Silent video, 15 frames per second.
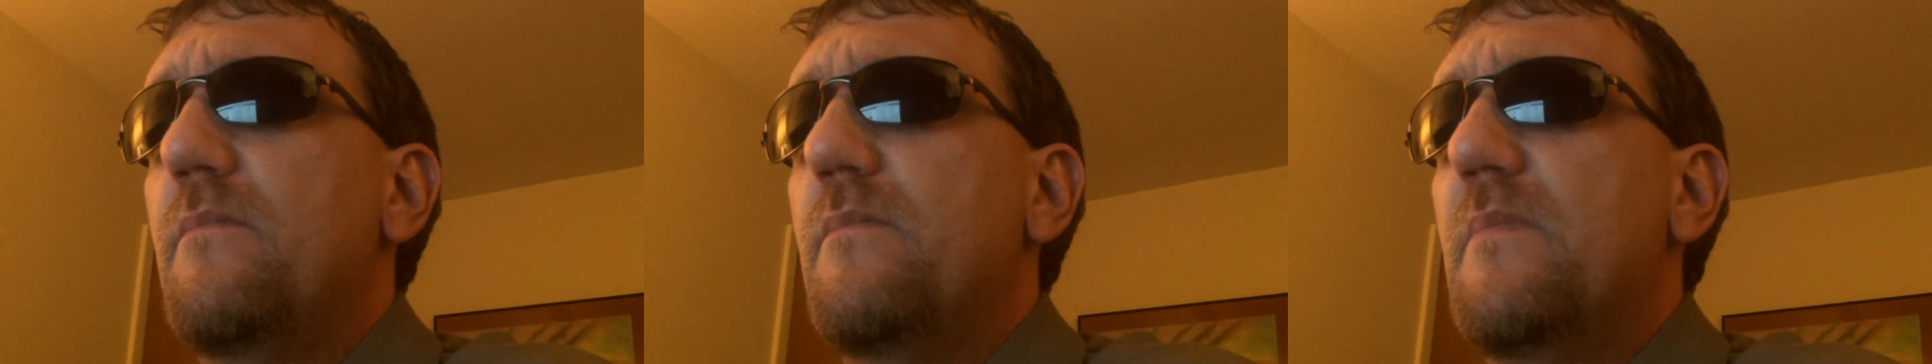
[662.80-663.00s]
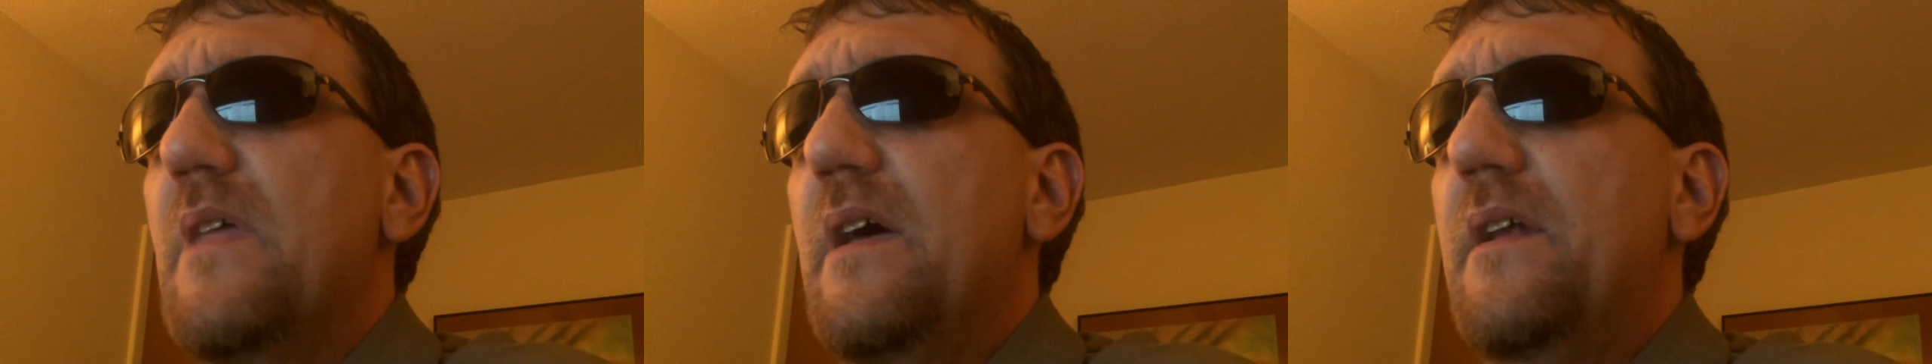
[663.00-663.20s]

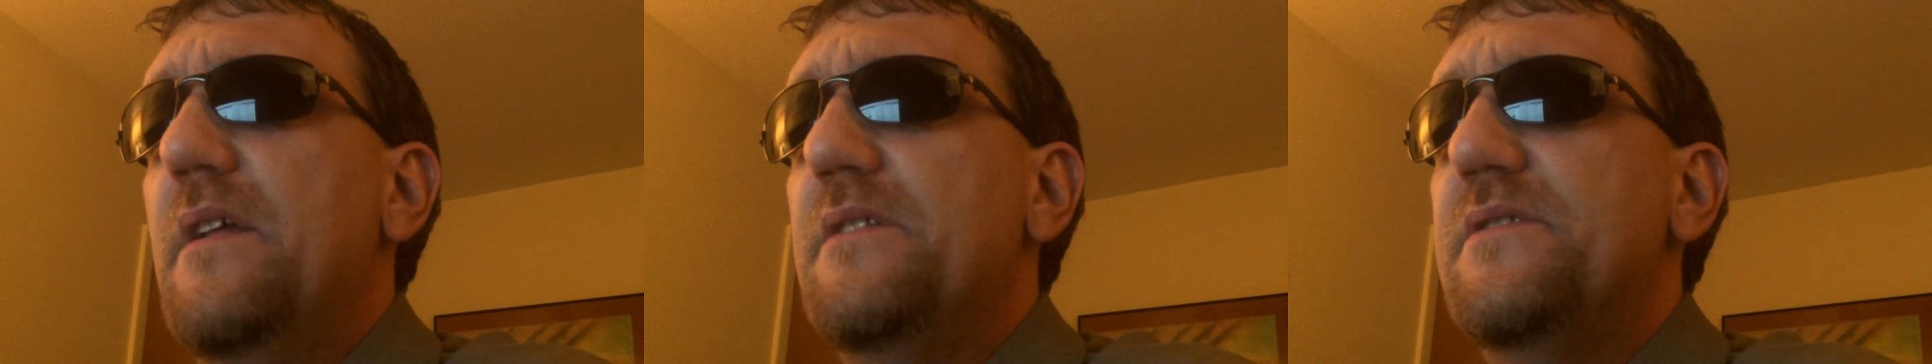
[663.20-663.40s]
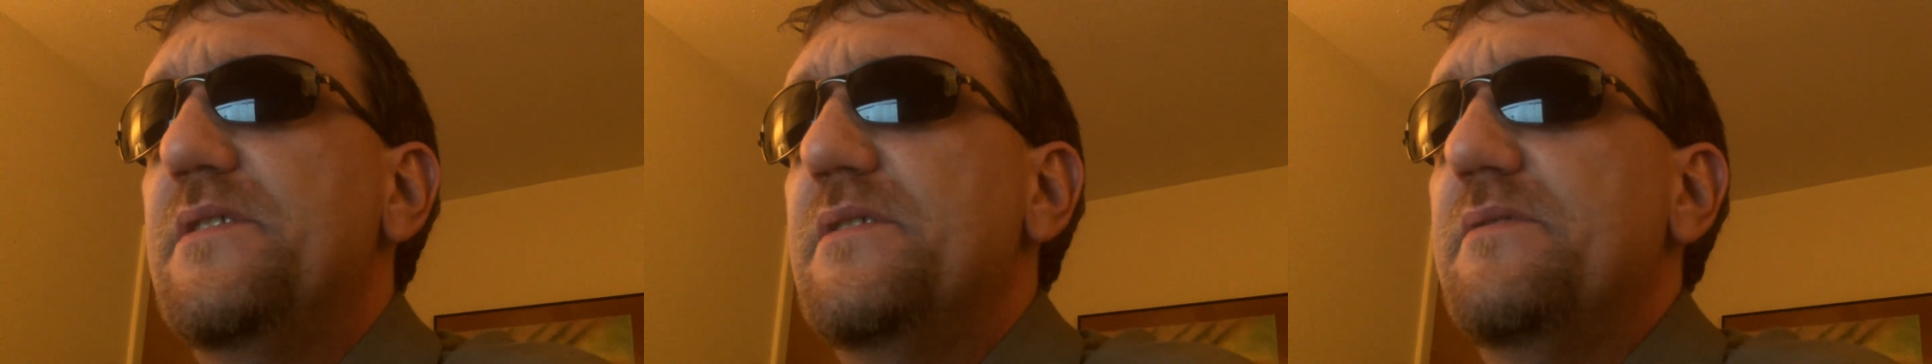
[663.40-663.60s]
that
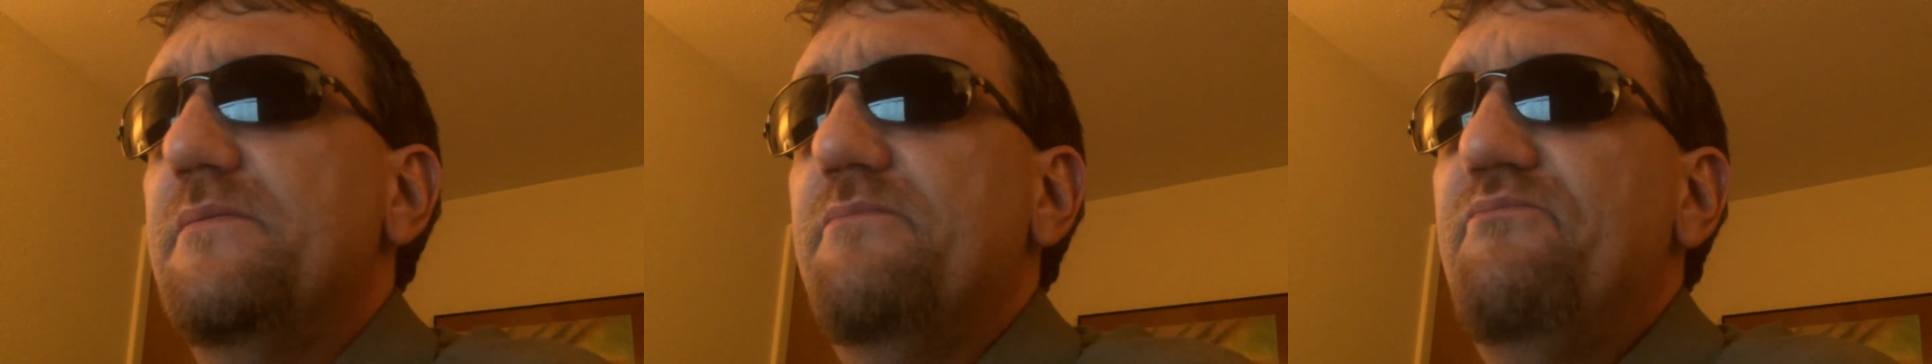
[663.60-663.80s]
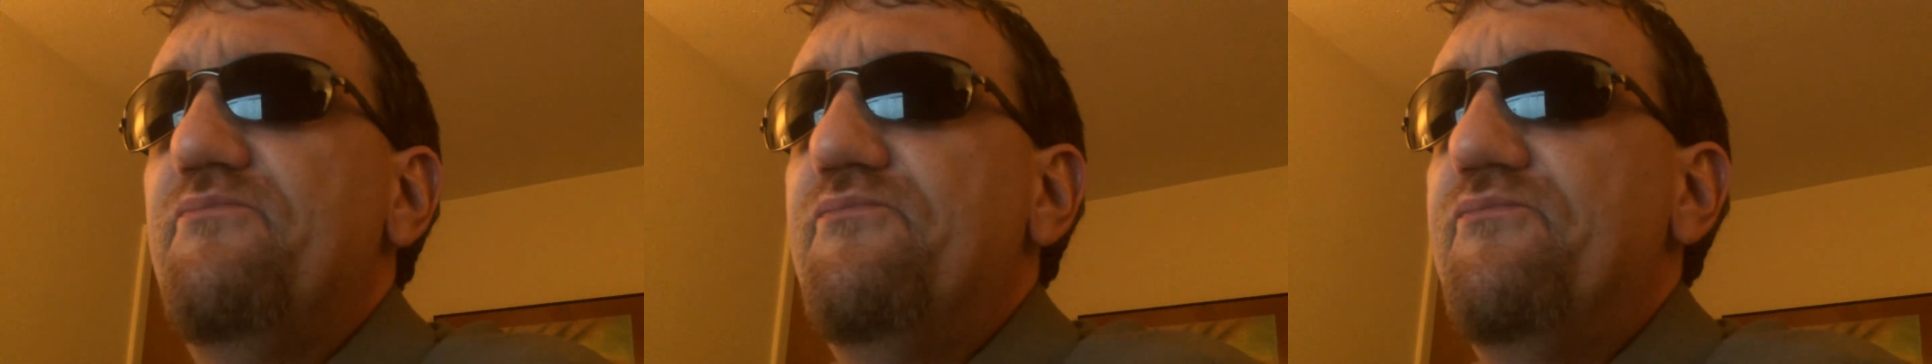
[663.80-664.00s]
it's
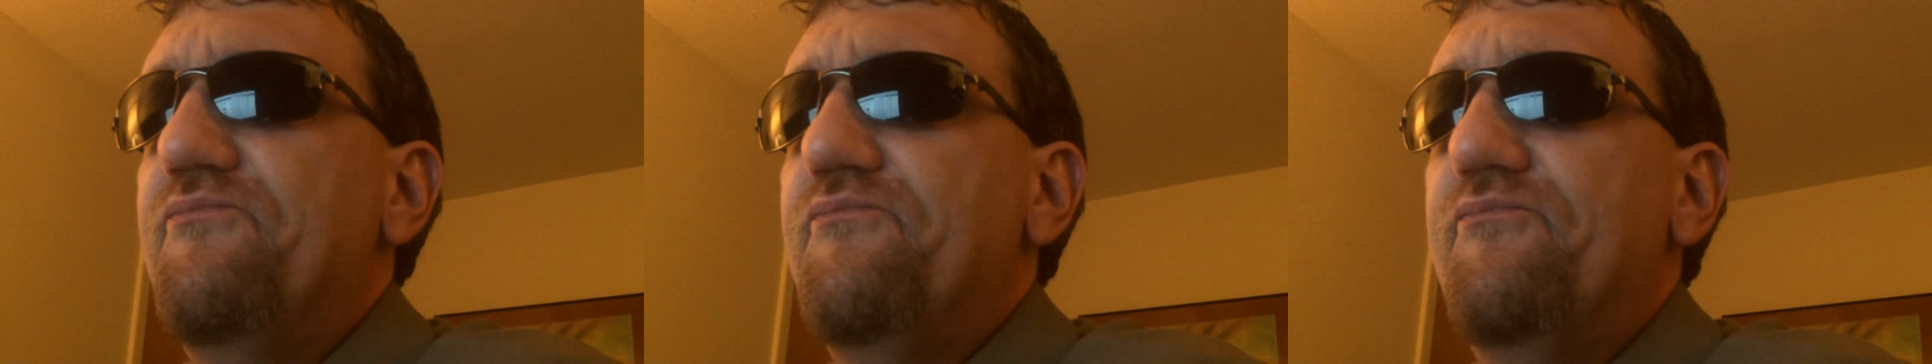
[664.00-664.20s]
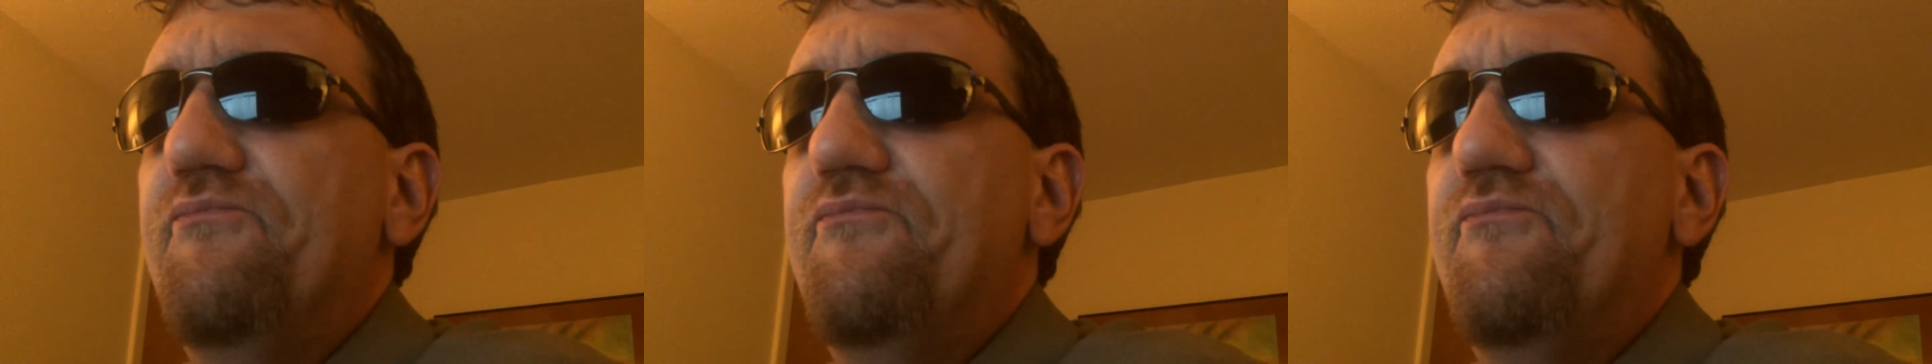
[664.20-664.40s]

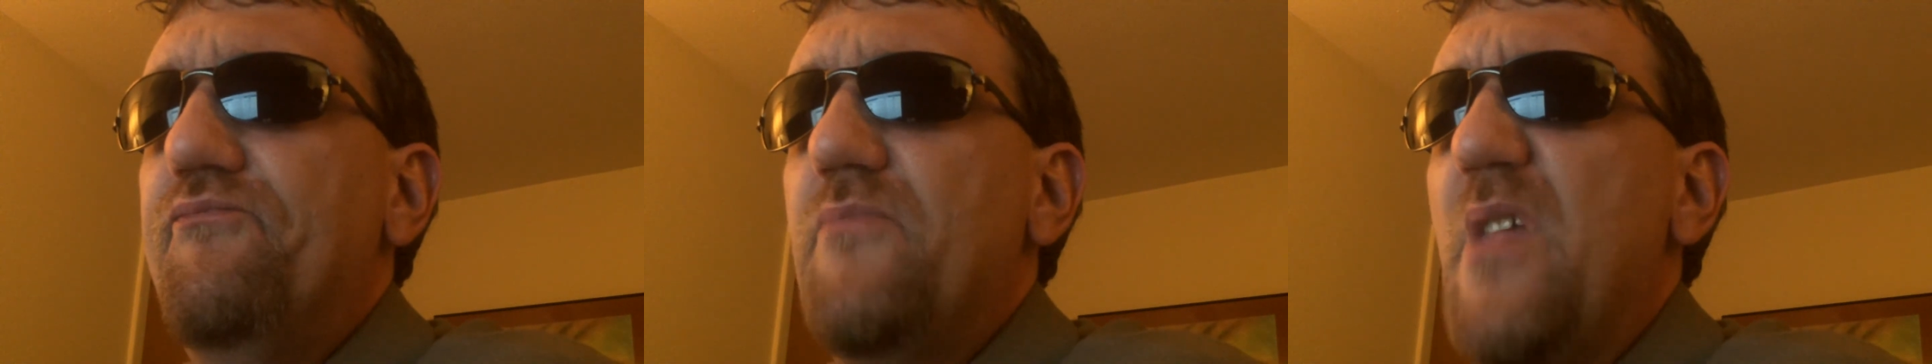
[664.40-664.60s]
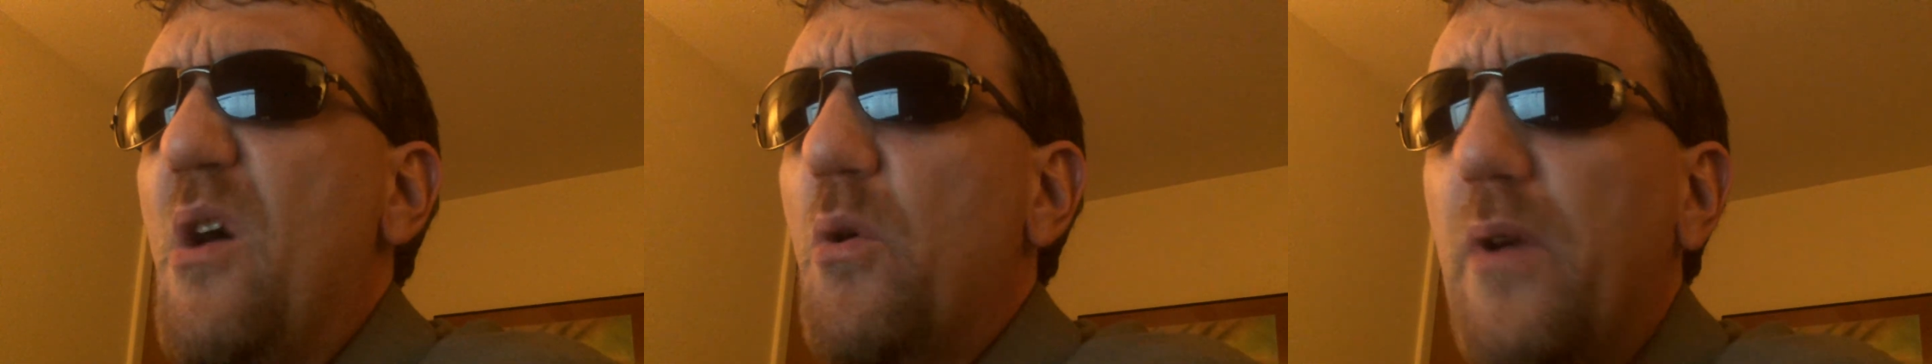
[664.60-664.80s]

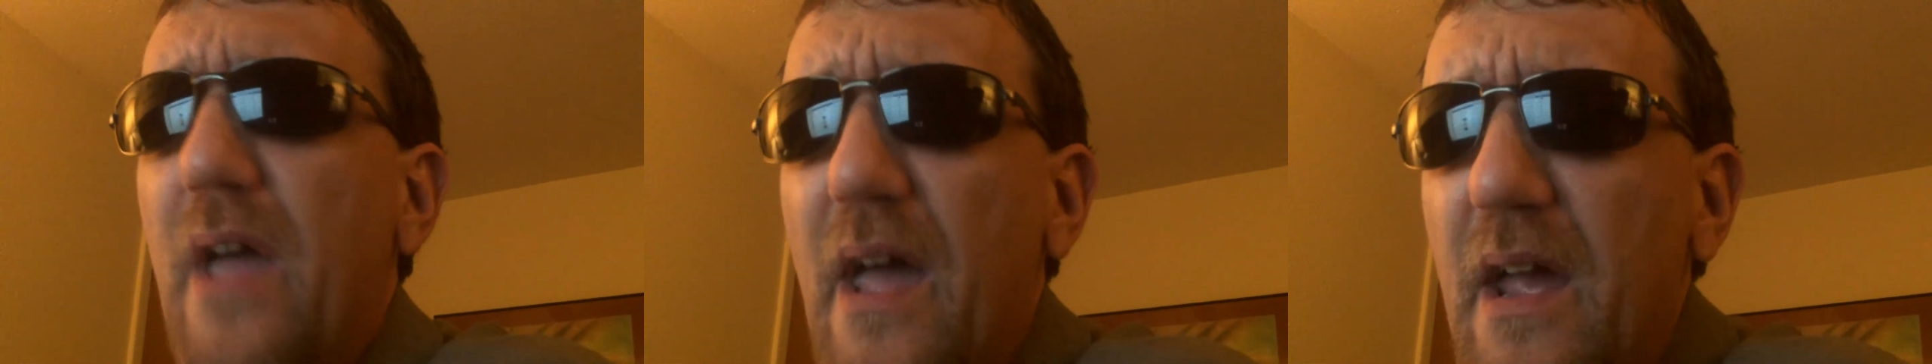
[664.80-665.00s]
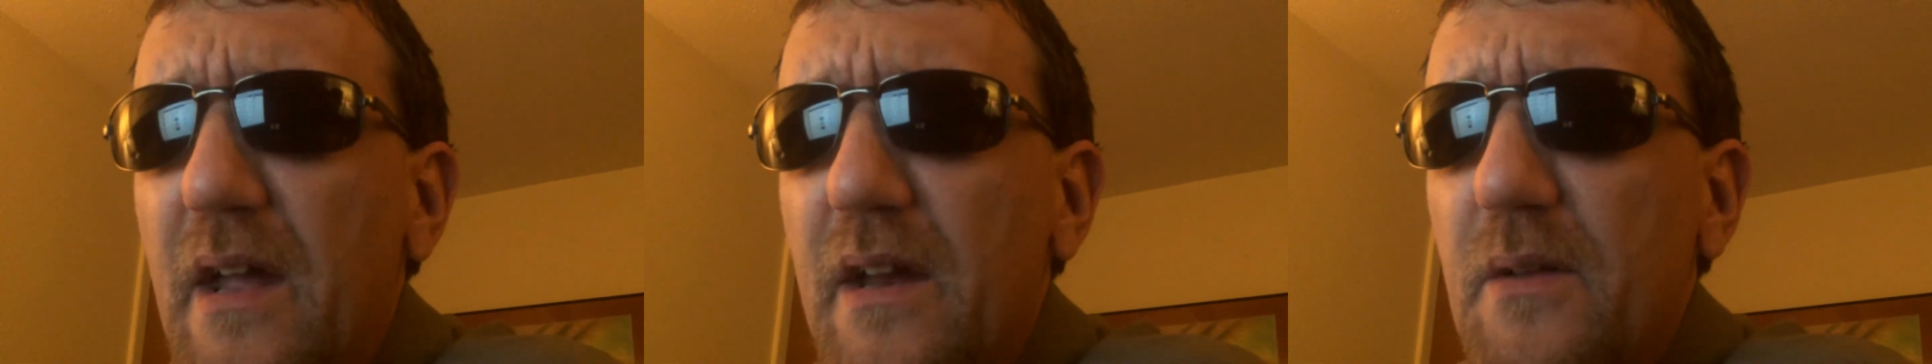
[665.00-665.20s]
okay